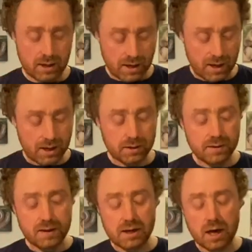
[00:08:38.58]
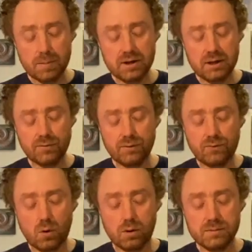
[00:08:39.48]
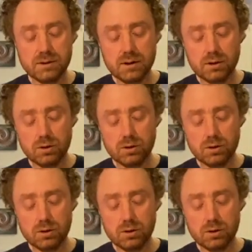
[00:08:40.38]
And they come in different forms.